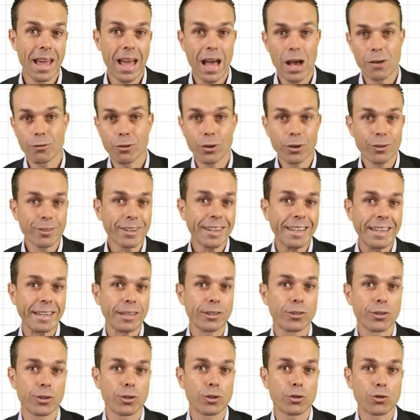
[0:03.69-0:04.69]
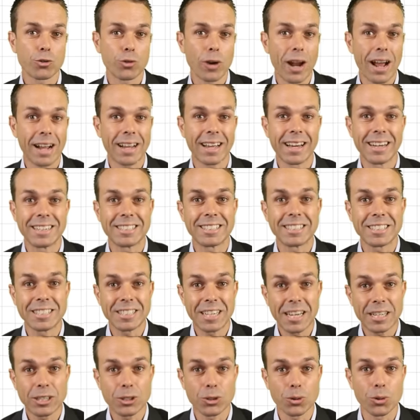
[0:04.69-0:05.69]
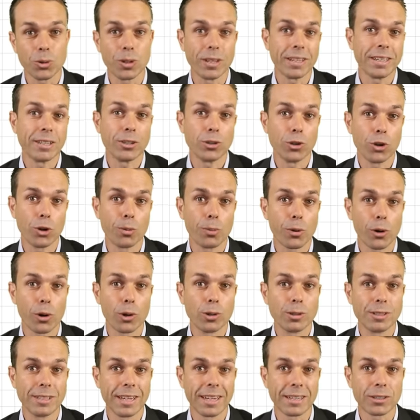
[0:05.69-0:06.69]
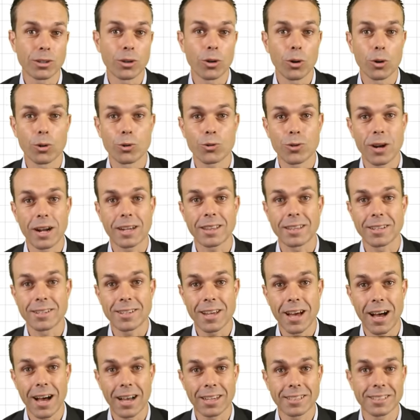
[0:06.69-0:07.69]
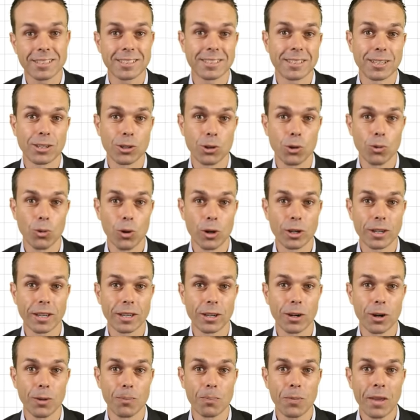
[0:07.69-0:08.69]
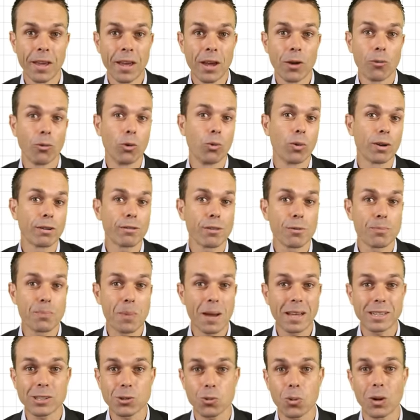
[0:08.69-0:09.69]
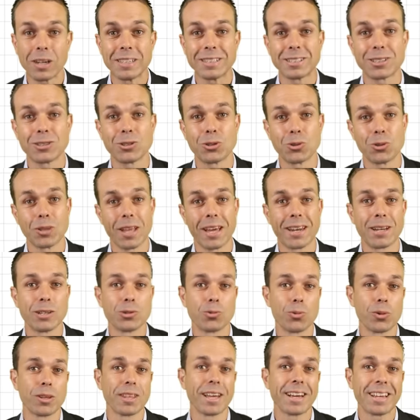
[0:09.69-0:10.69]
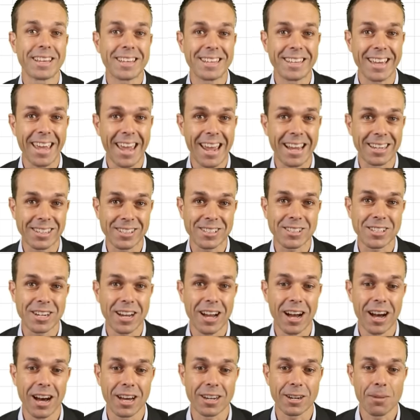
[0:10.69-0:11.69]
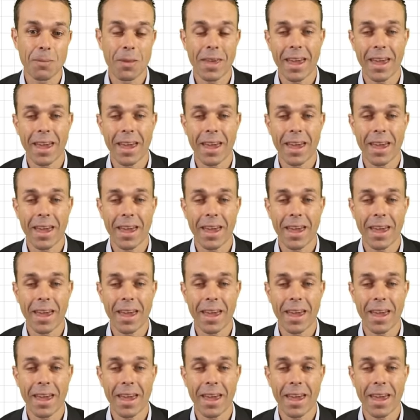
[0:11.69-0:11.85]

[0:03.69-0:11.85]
Have you ever needed to track a schedule in your project or track the tasks that you're working on? Well, one of the best ways to do that is with a Gantt chart.